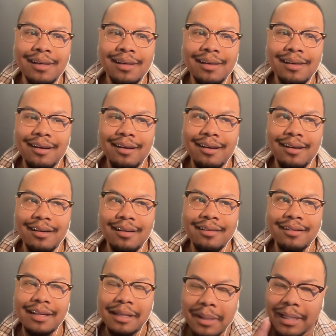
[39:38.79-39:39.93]
are,
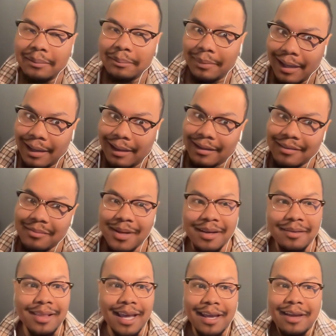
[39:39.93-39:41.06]
I'm kind of biased, but
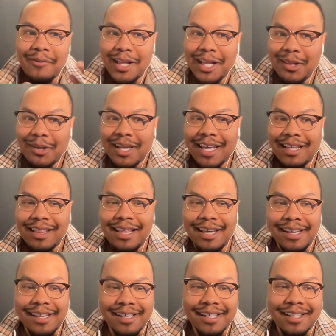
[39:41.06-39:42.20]
like when I look at
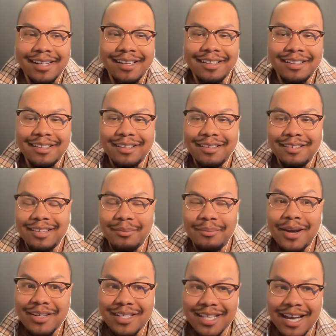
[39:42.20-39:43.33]
like the
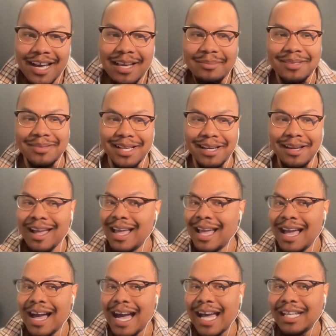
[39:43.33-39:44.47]
Maritimes, I was like,
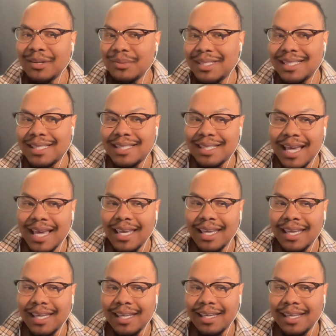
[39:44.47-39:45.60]
I don't say,
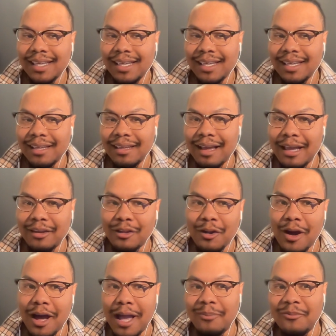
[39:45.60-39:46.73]
you know,
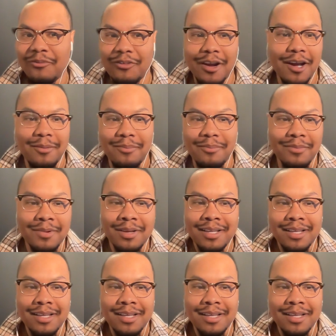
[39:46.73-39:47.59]
I'm from